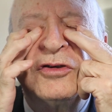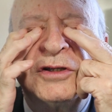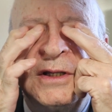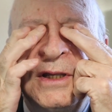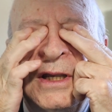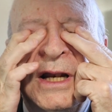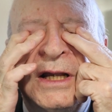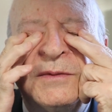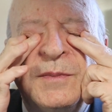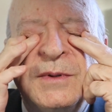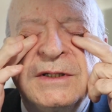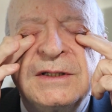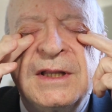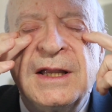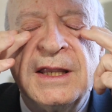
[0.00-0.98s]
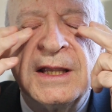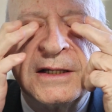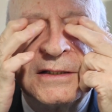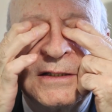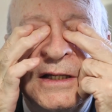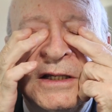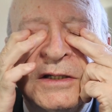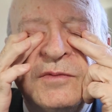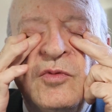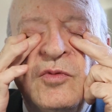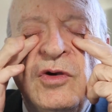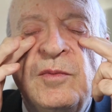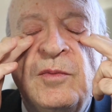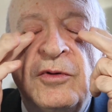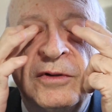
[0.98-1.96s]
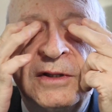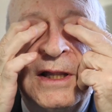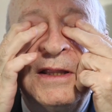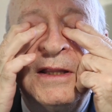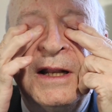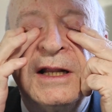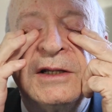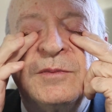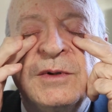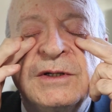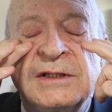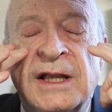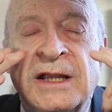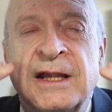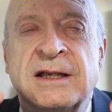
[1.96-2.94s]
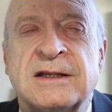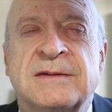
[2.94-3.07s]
and eyelashes. Tabs are crucial.